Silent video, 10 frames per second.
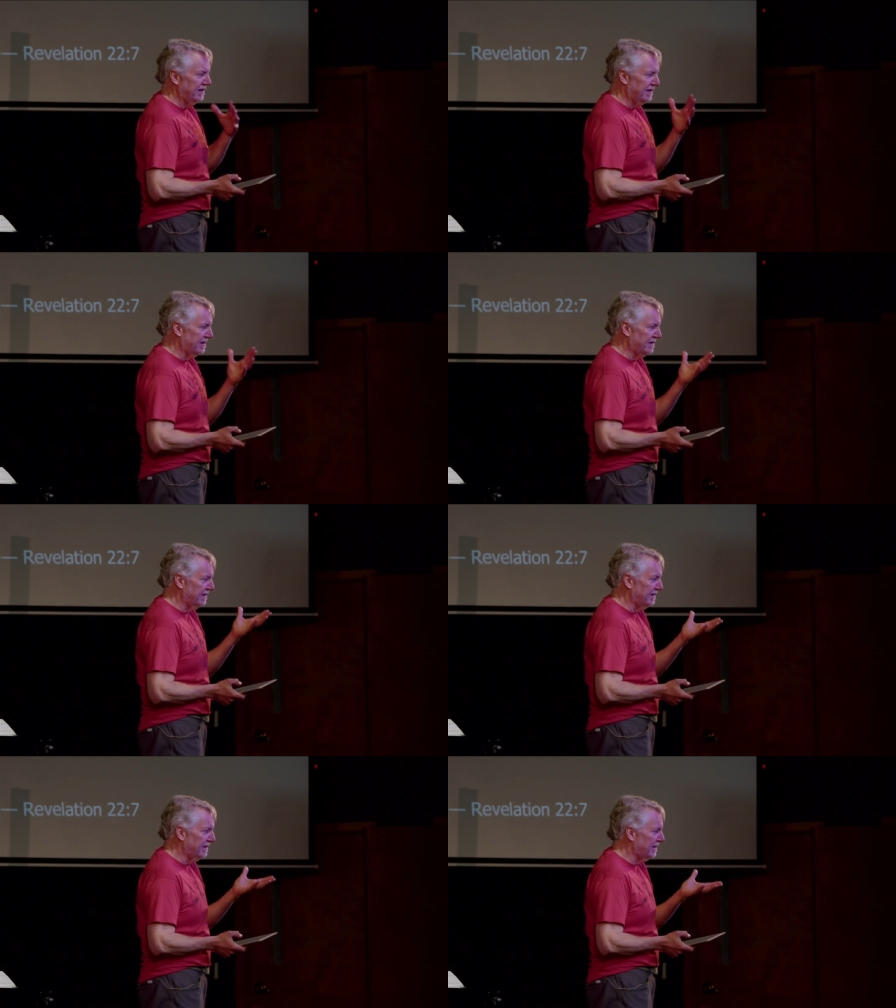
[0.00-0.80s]
there,
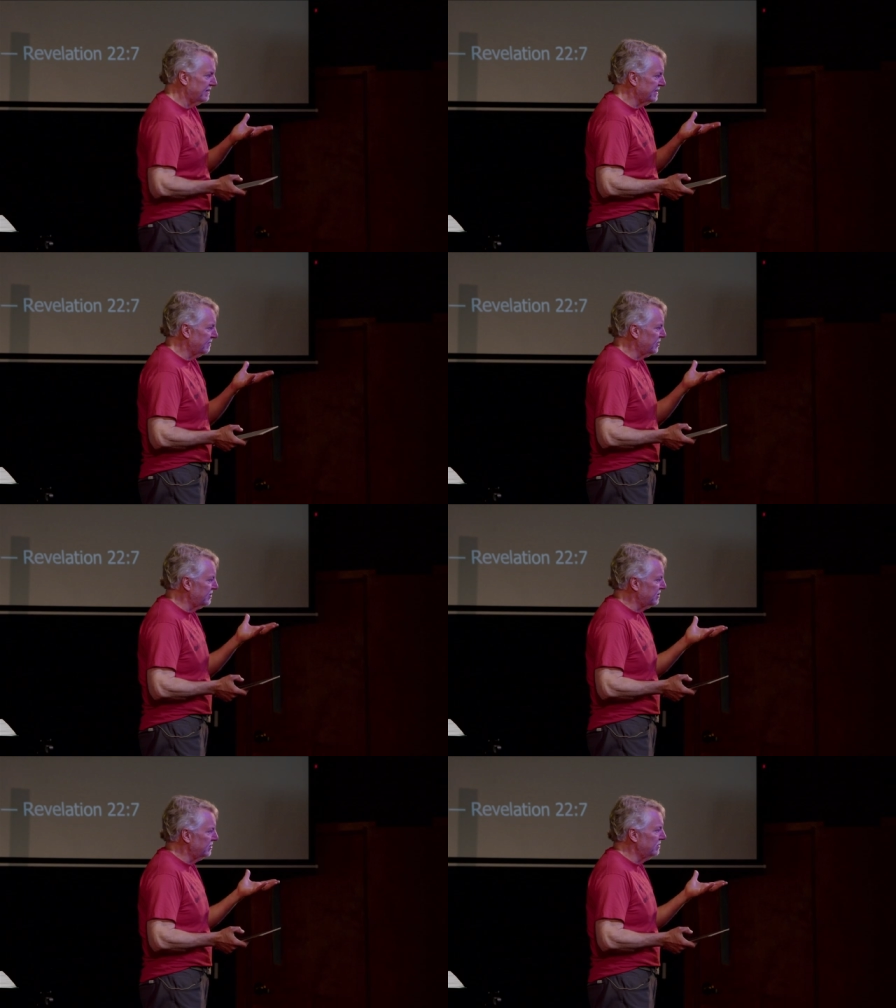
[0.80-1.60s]
there are some
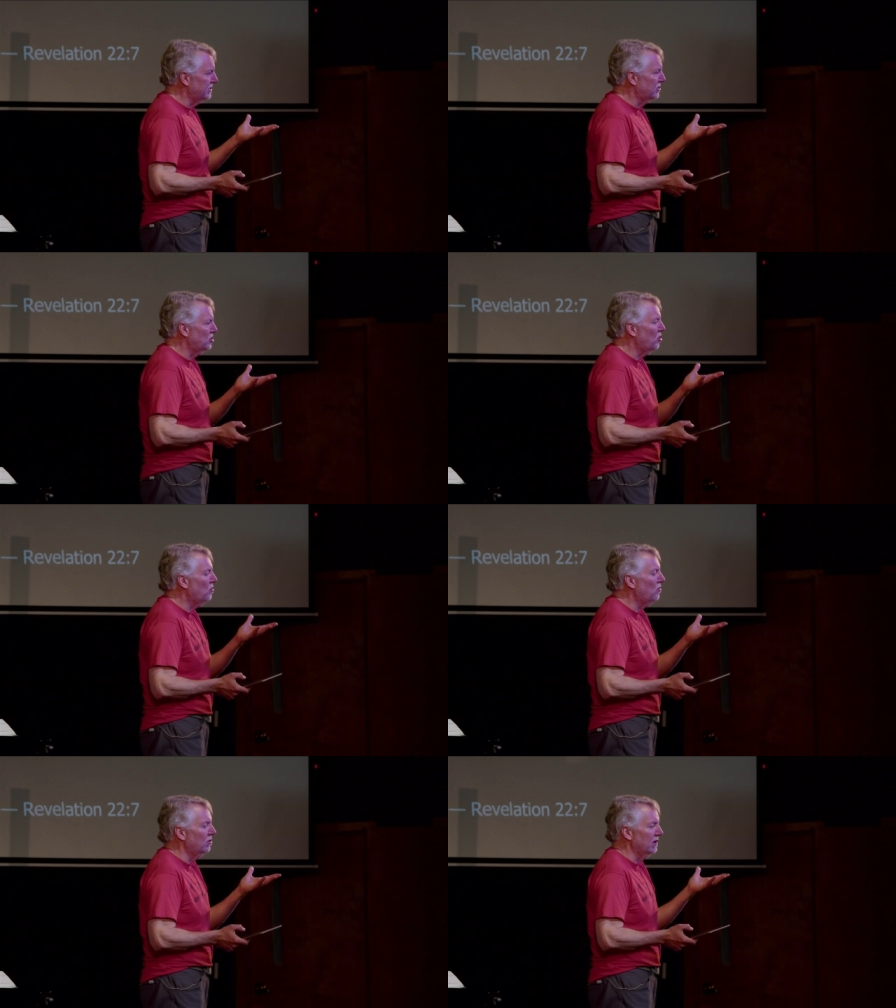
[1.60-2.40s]
churches who just
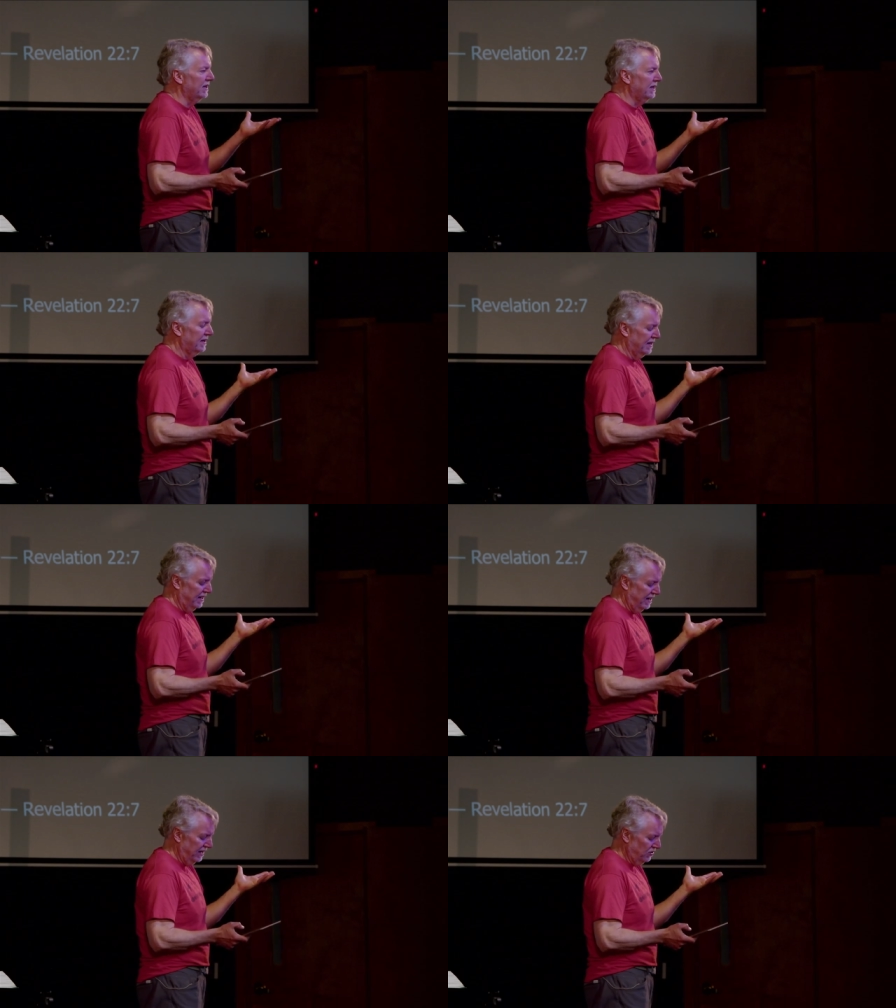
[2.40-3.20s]
totally
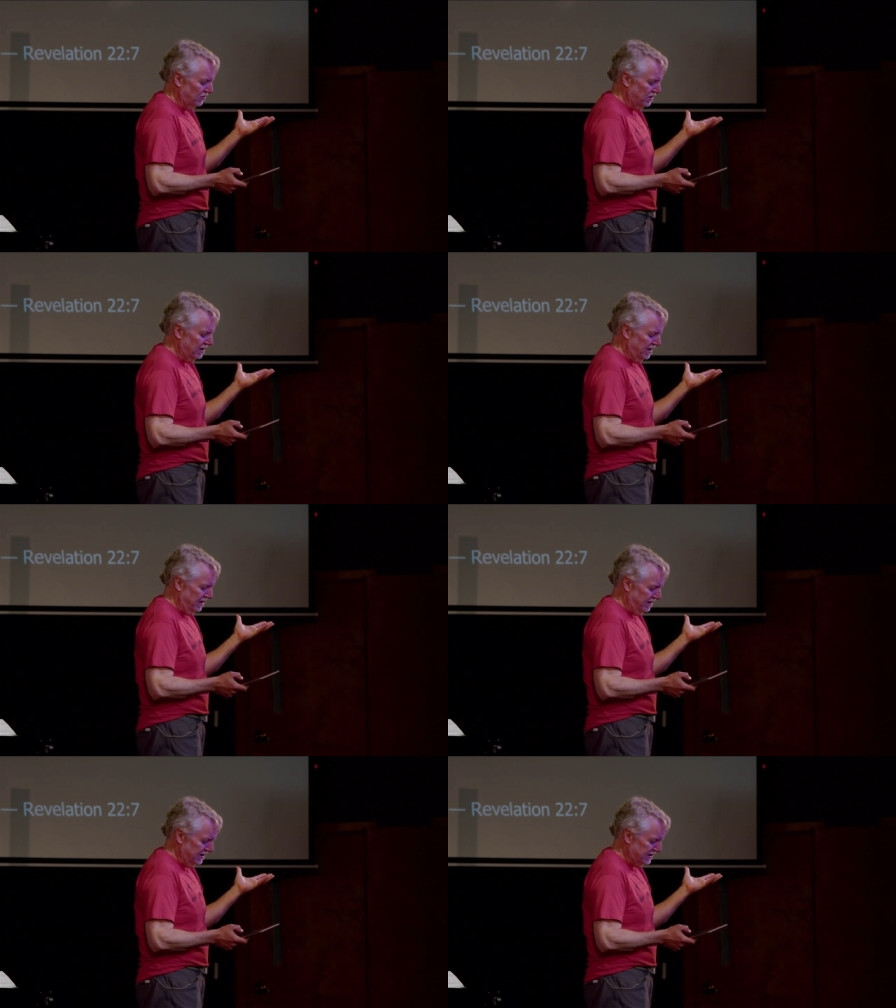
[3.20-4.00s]
ignore
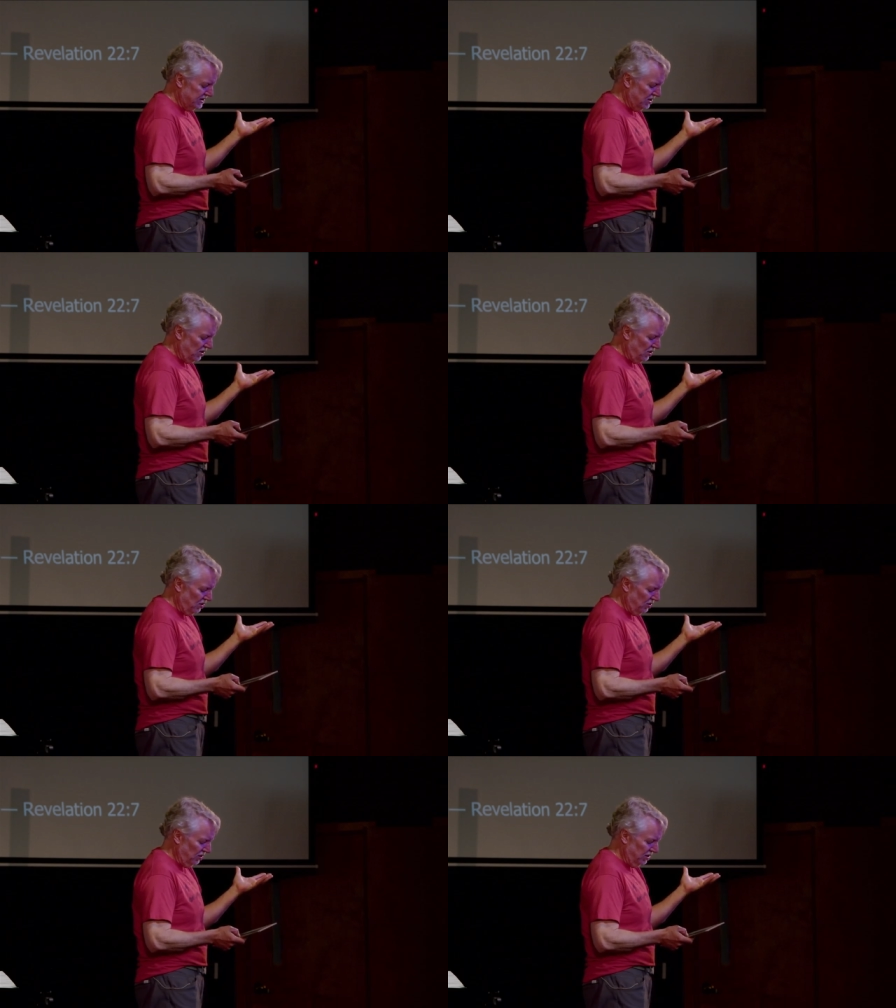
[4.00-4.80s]
this
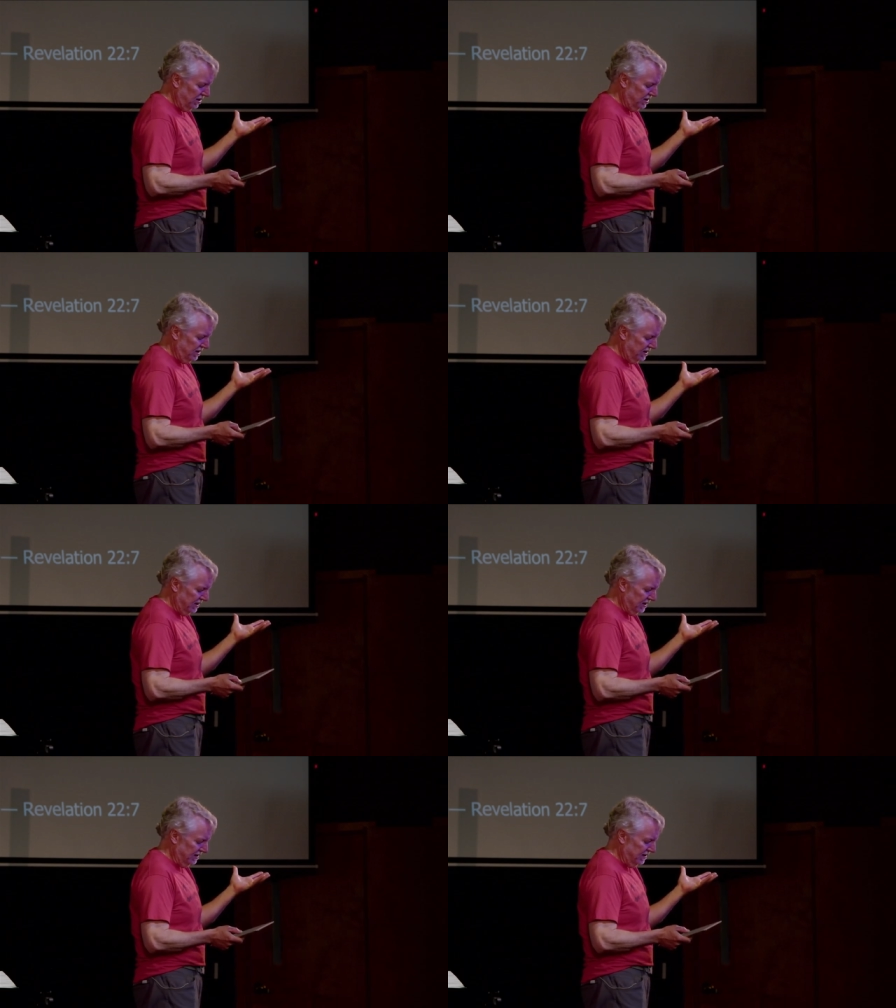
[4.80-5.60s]
whole
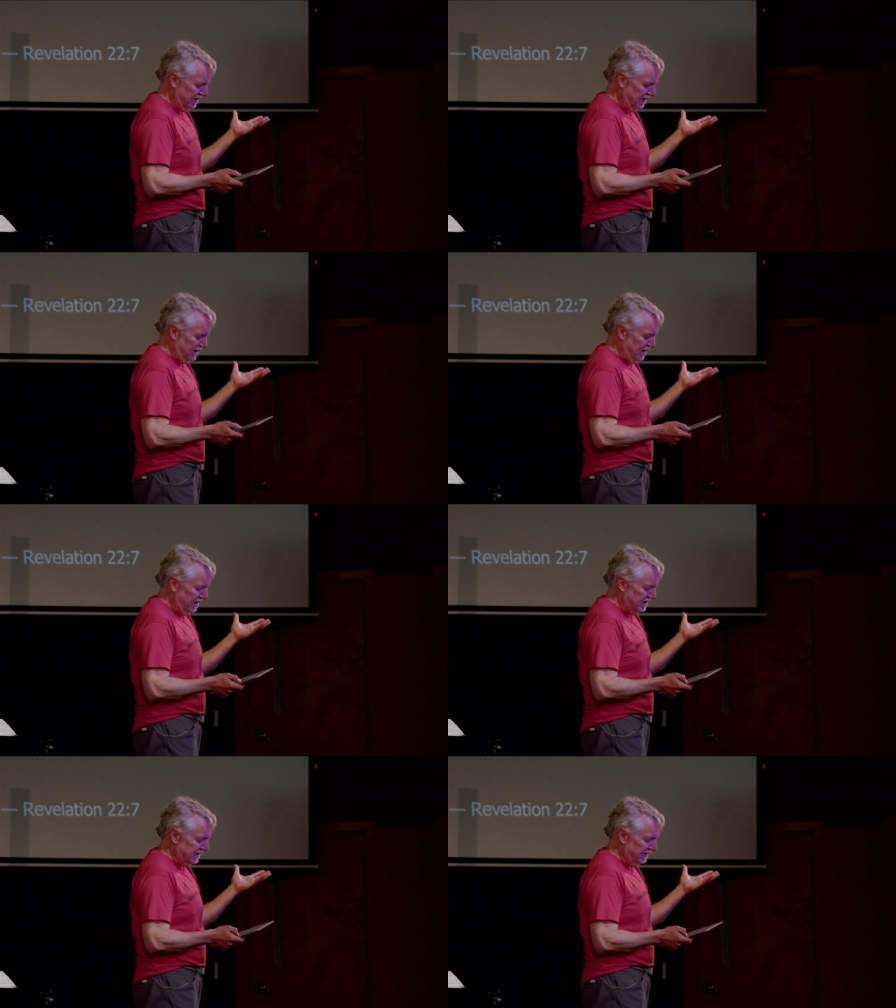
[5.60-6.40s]
deal.
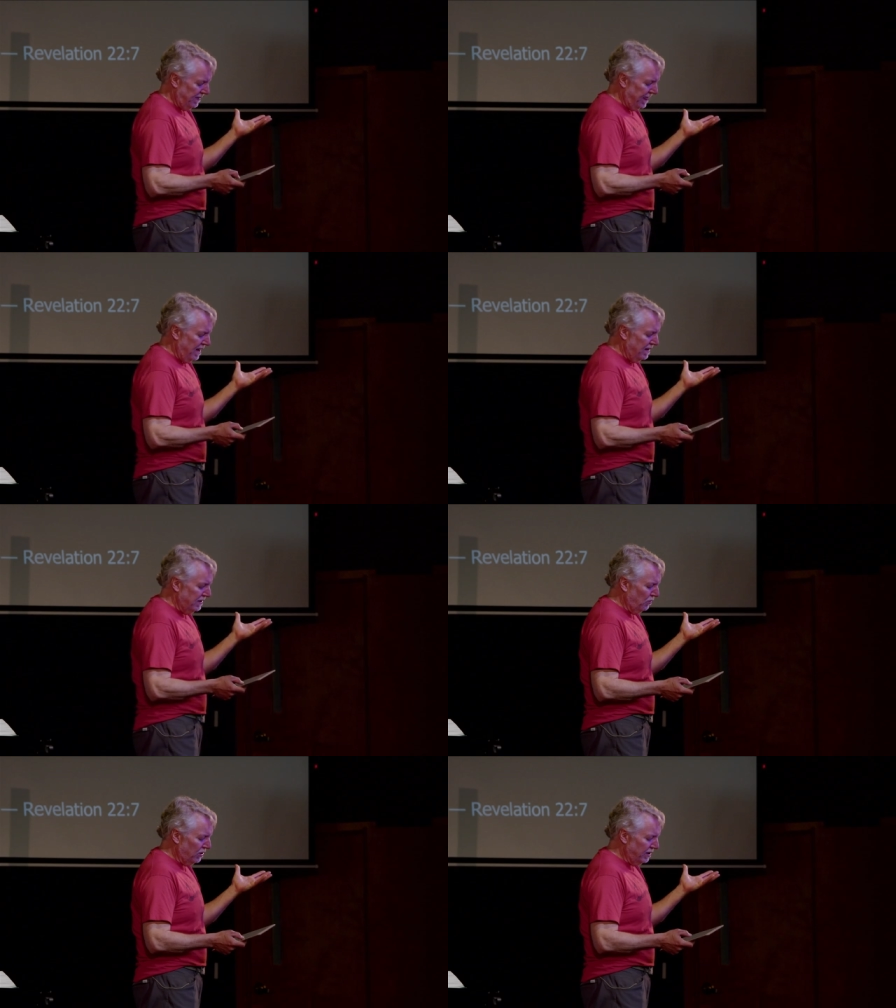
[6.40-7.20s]
You see,
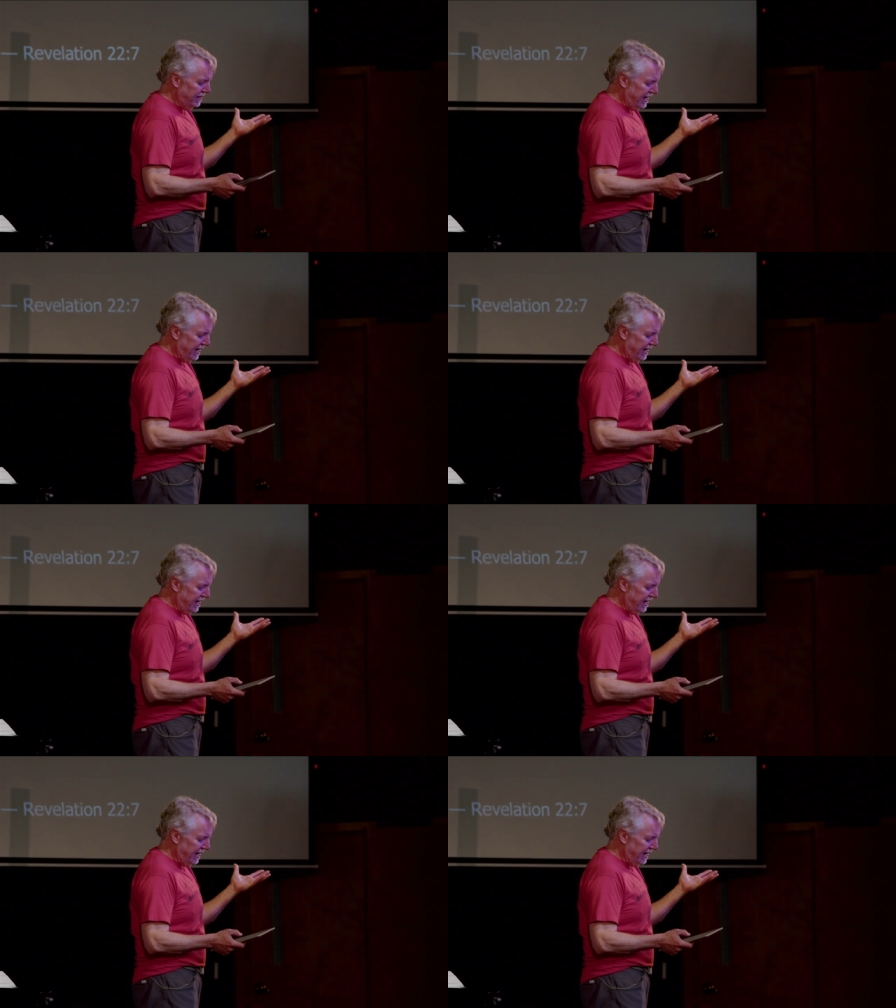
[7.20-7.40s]
the word